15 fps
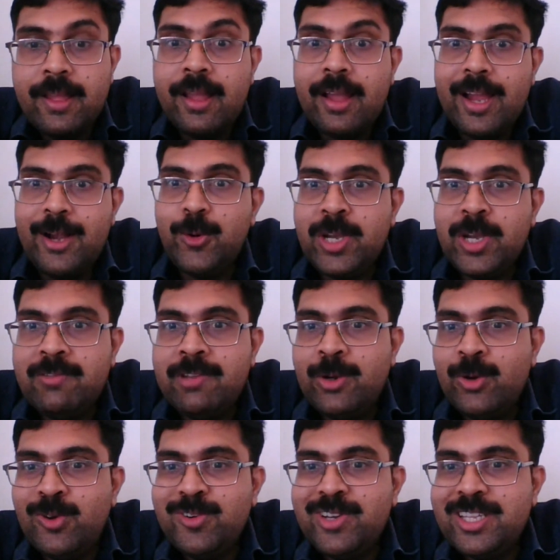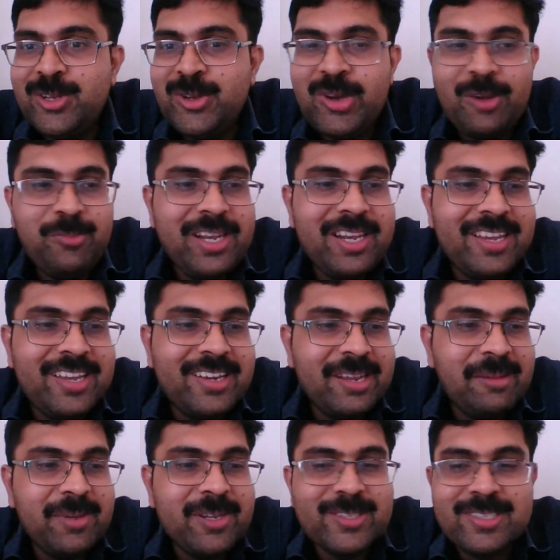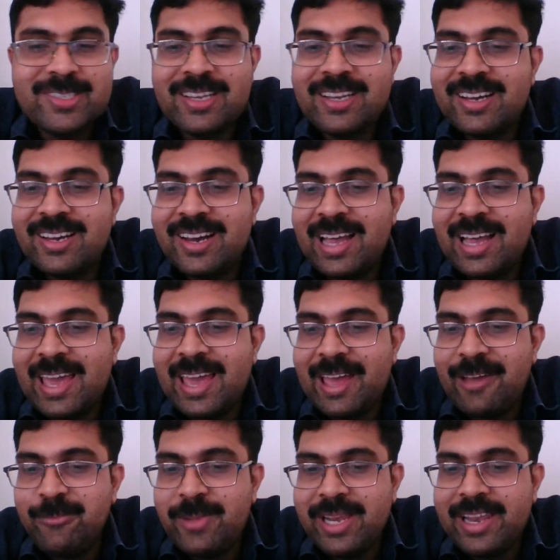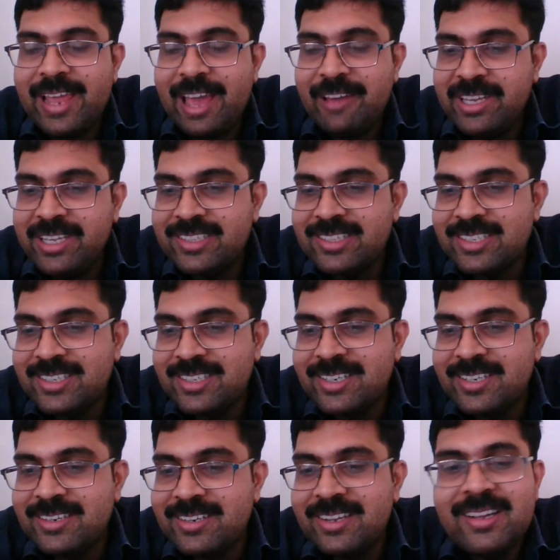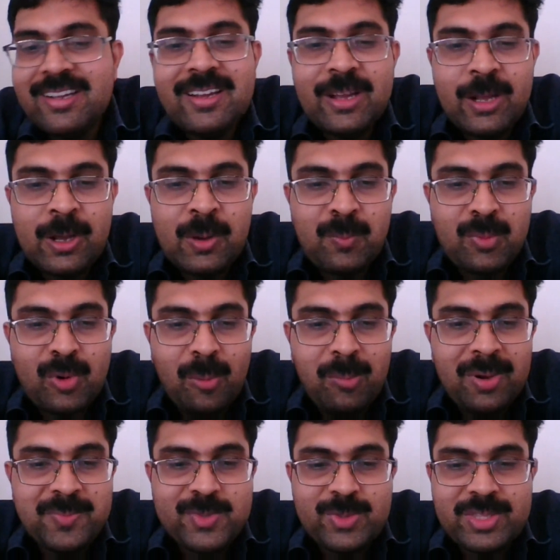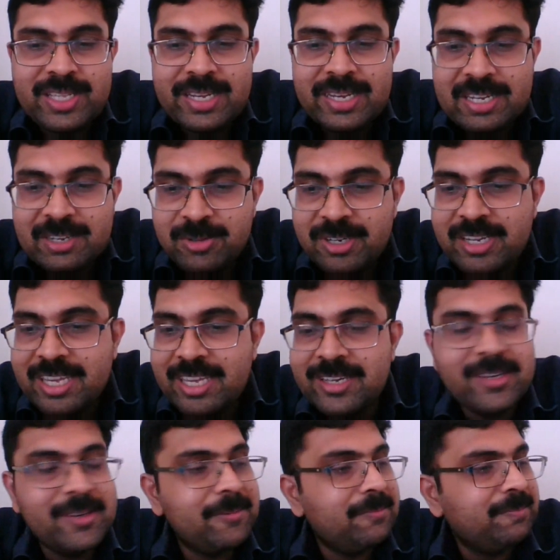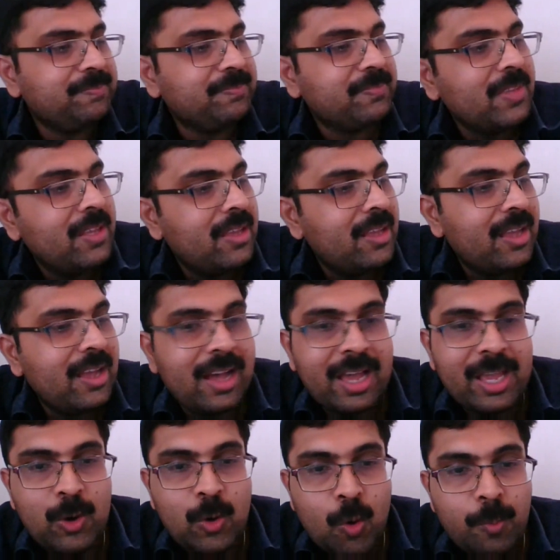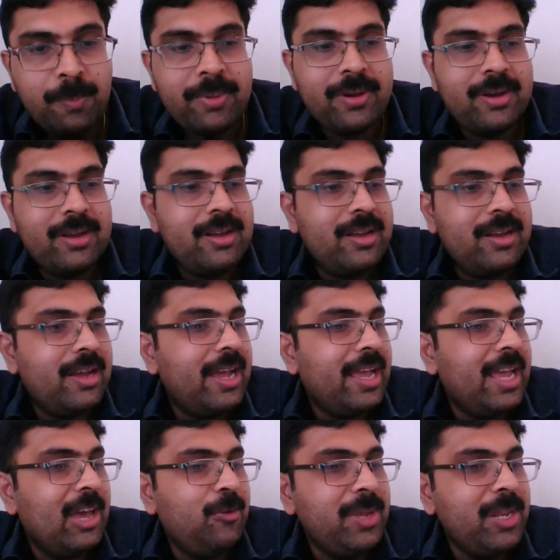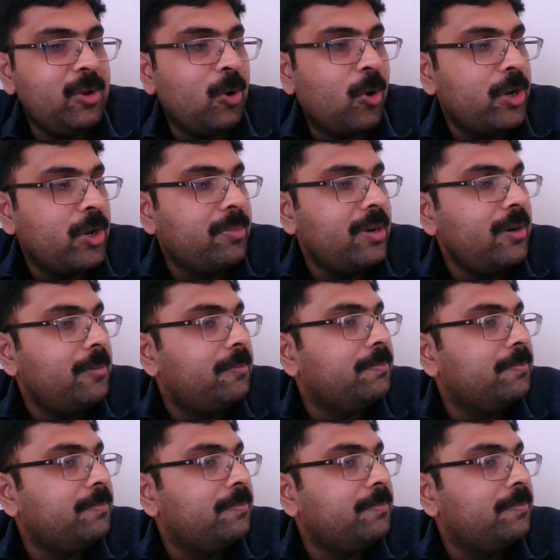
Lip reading: I don't even know whether you have been hearing, because I have been having certain problems with the network here. I hope I have been audible.